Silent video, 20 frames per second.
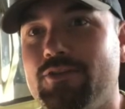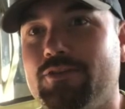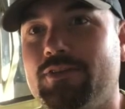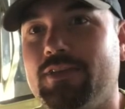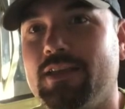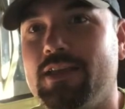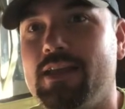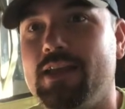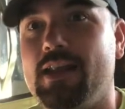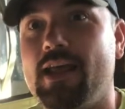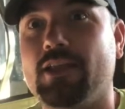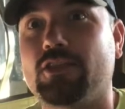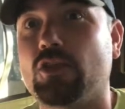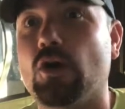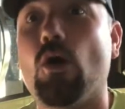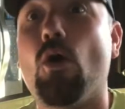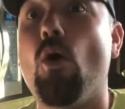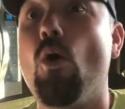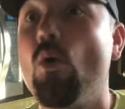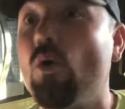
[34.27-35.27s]
to get at
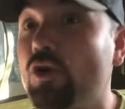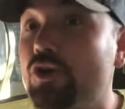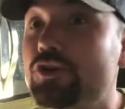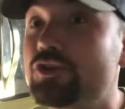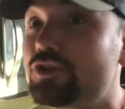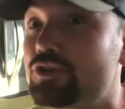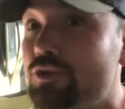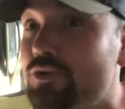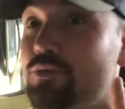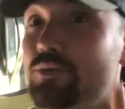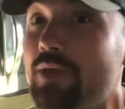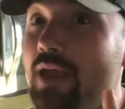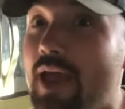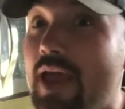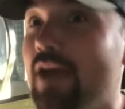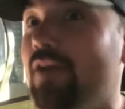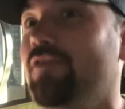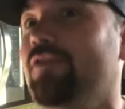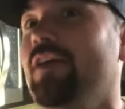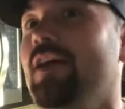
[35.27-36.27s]
the Horseshoe
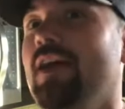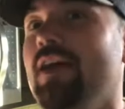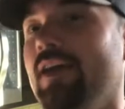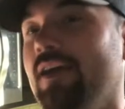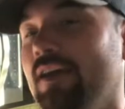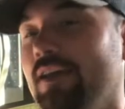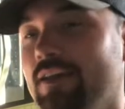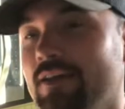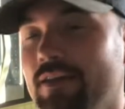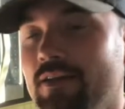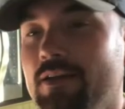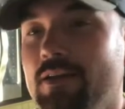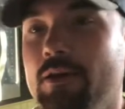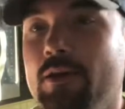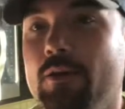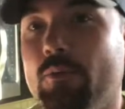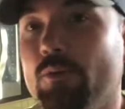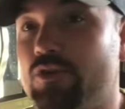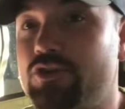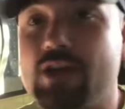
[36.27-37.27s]
Cafe,
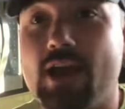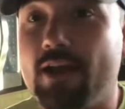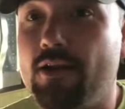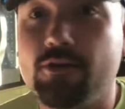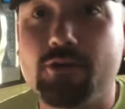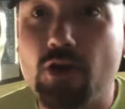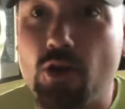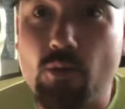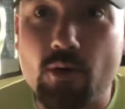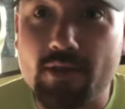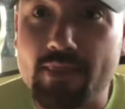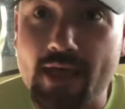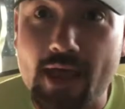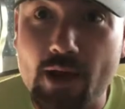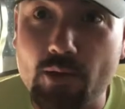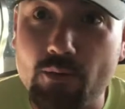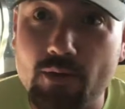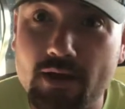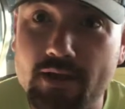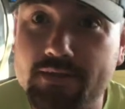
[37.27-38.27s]
which I don't know where
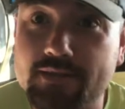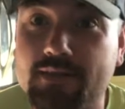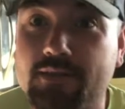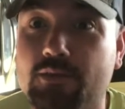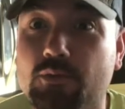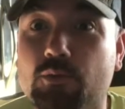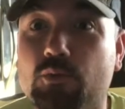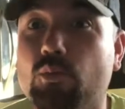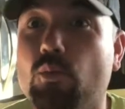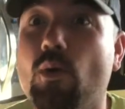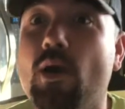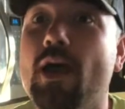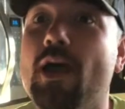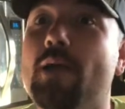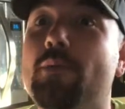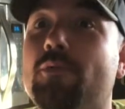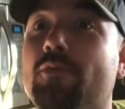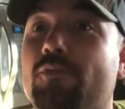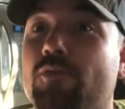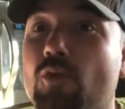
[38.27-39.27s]
that was because it was
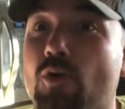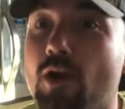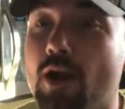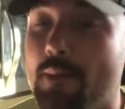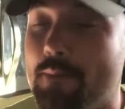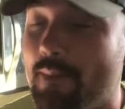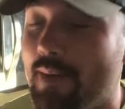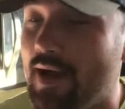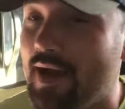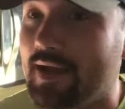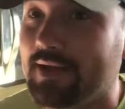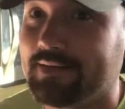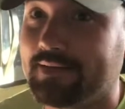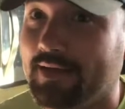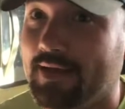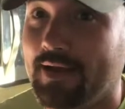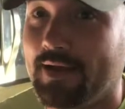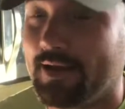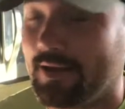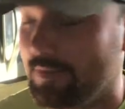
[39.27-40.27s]
way before my
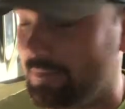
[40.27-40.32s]
time.